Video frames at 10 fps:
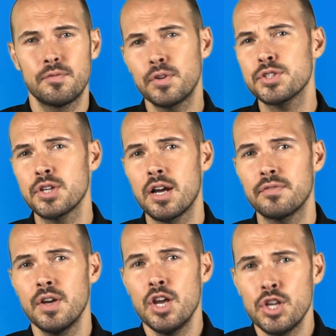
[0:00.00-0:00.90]
First
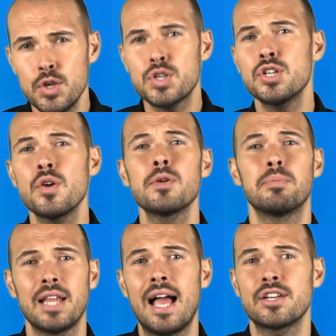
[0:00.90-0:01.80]
off, you should know that
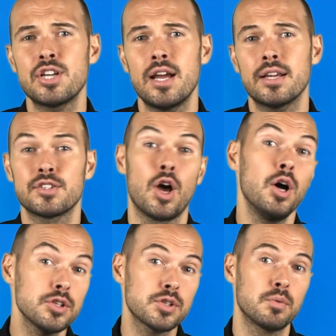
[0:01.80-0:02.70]
Blackjack is
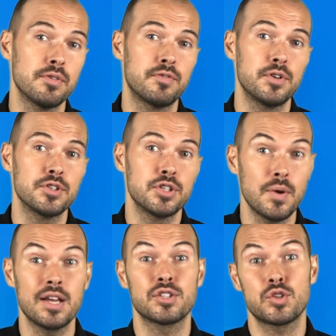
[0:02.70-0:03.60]
also referred to
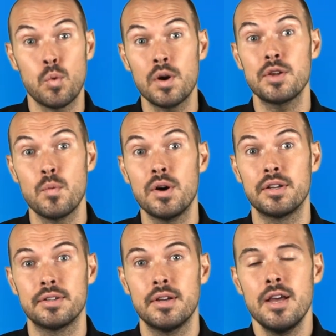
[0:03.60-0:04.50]
as 21,